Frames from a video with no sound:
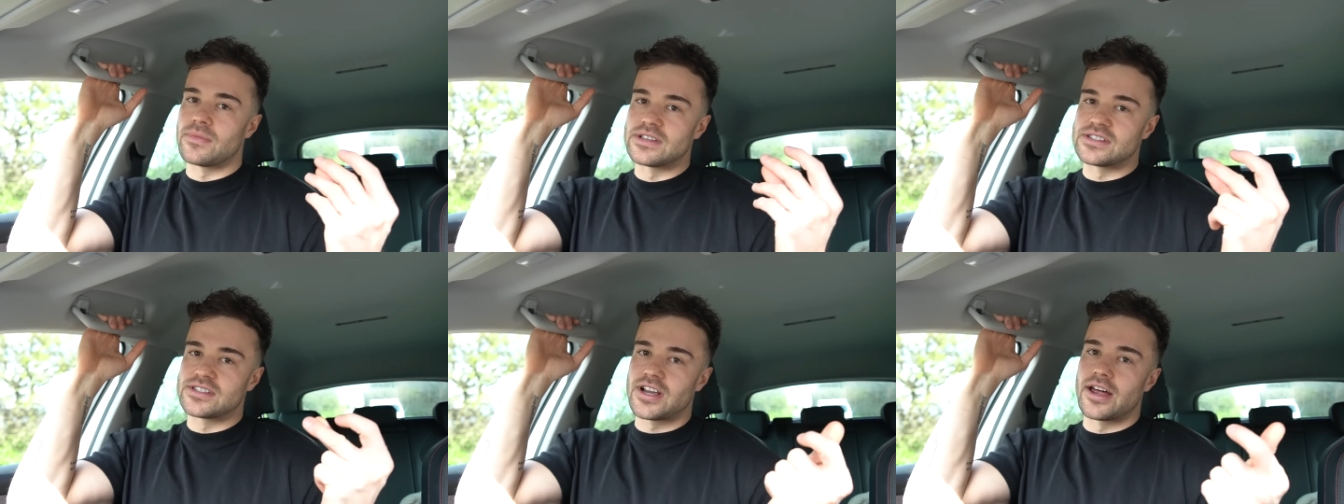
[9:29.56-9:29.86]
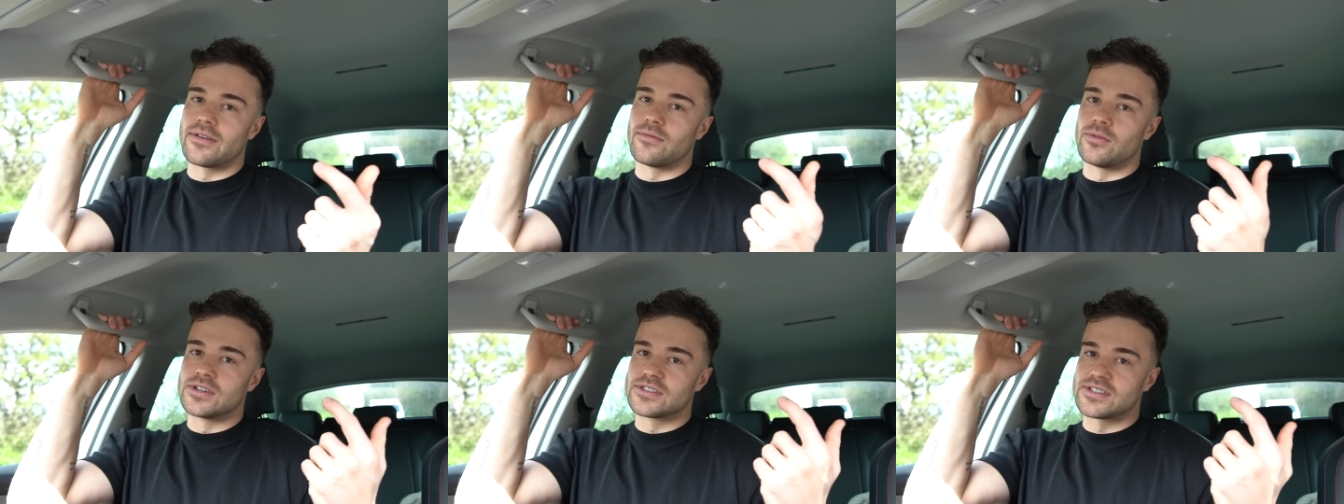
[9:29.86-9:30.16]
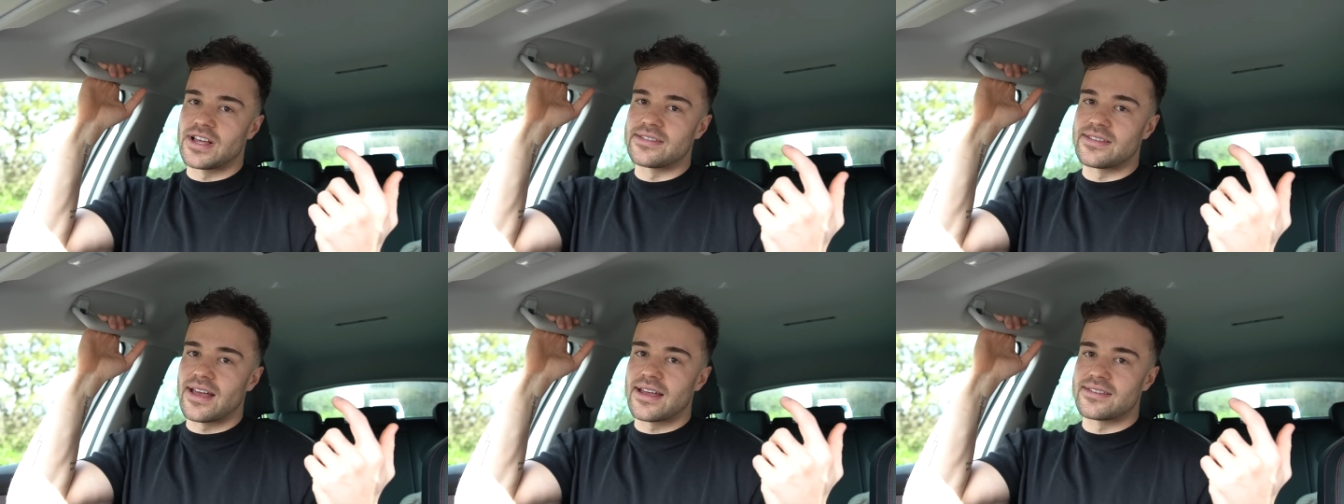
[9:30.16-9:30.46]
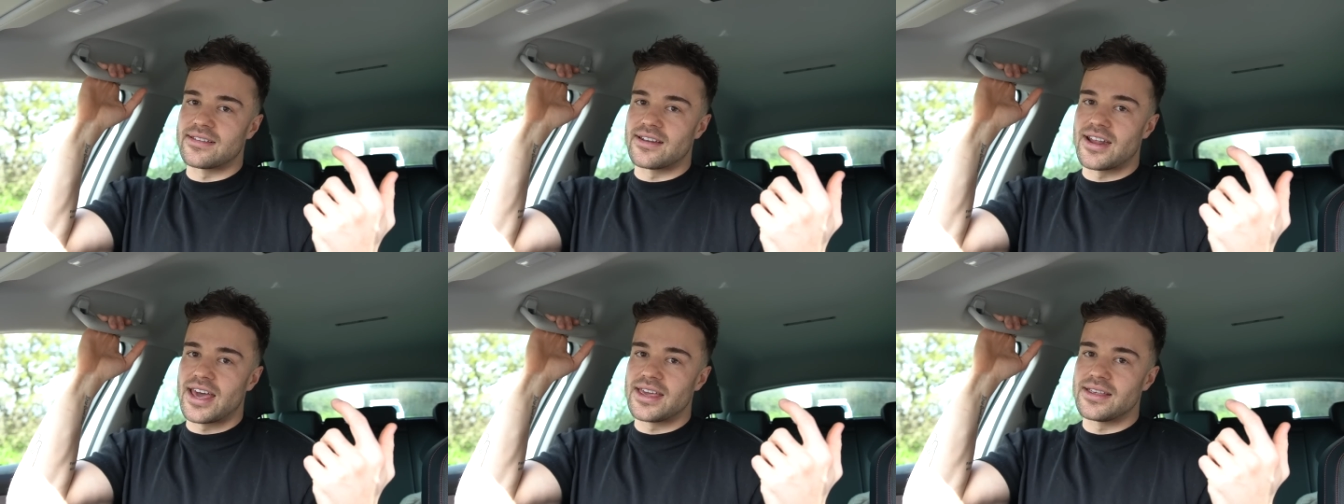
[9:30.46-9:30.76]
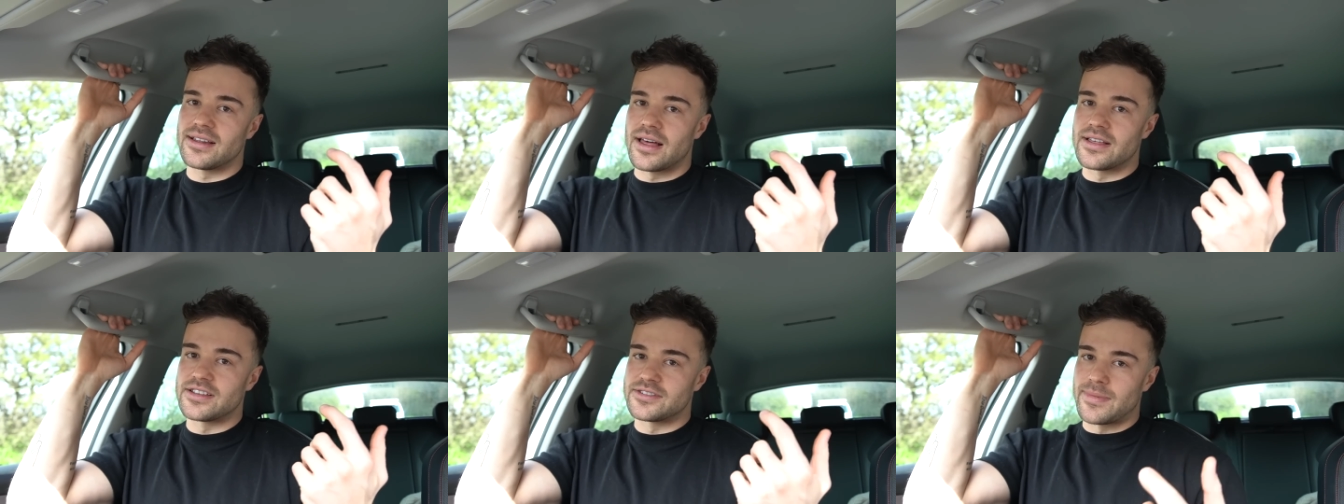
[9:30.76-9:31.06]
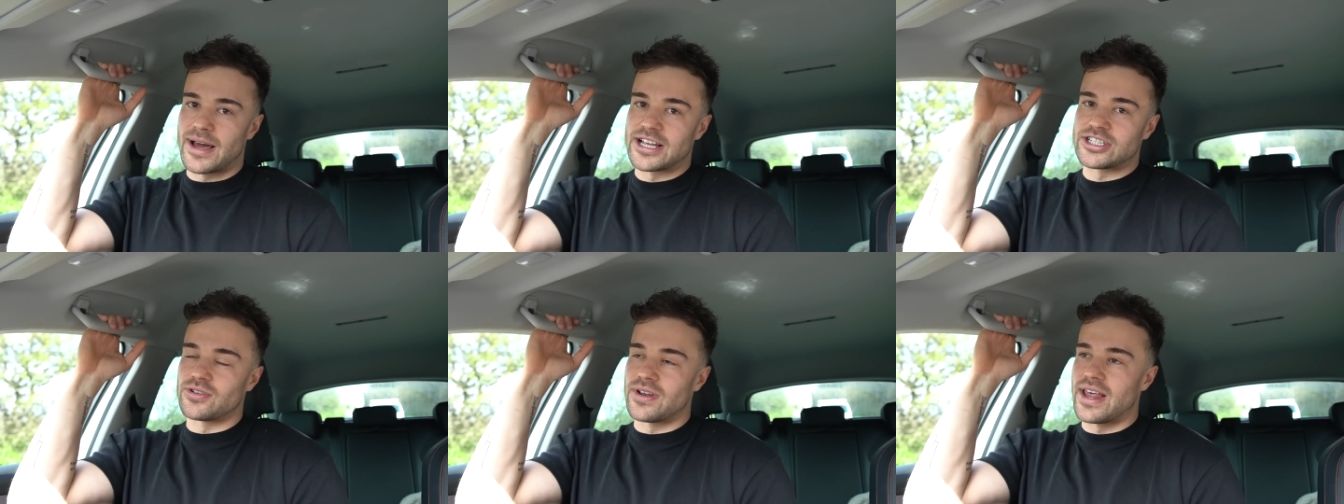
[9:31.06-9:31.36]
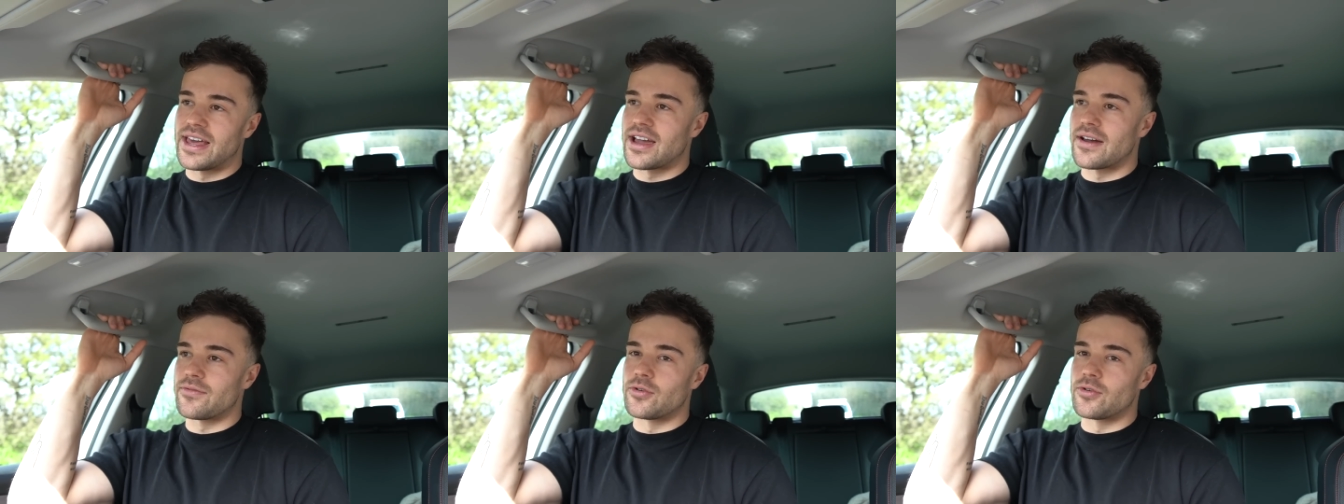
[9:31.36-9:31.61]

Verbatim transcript: This is kind of what it's like day to day, like this actual leg.